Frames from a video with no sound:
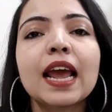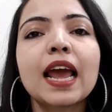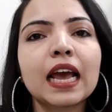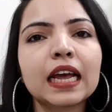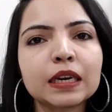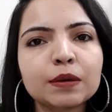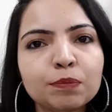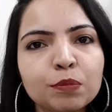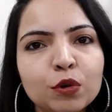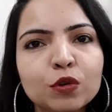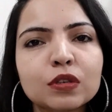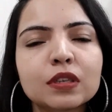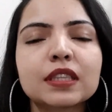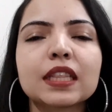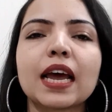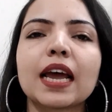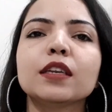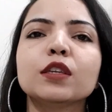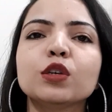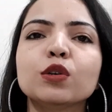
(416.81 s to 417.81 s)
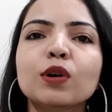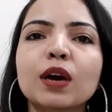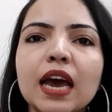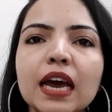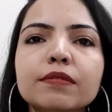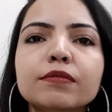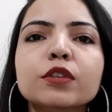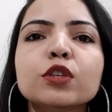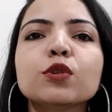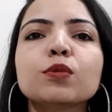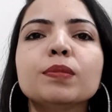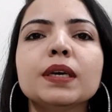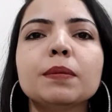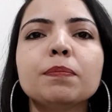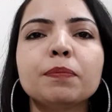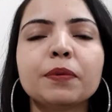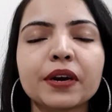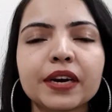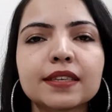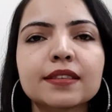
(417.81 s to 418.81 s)
and post that, you have to be
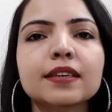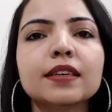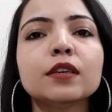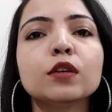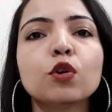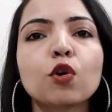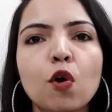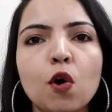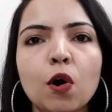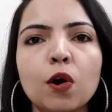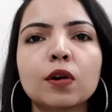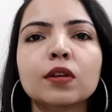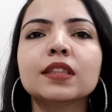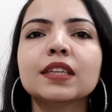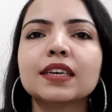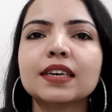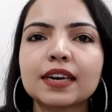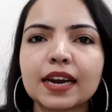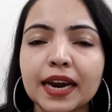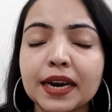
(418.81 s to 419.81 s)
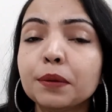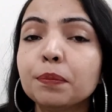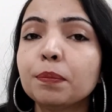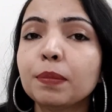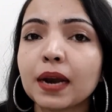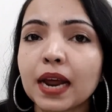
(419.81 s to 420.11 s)
present on the right